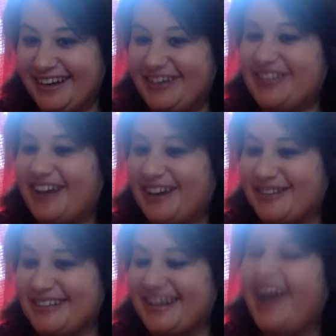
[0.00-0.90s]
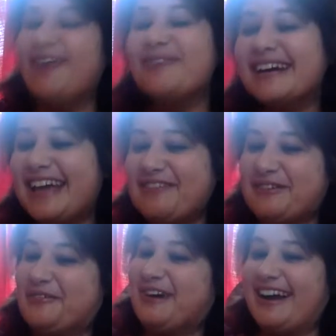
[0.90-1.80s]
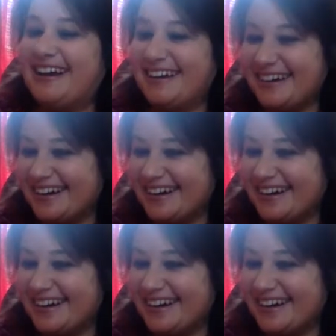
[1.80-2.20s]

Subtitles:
You thought it was, what gave it away?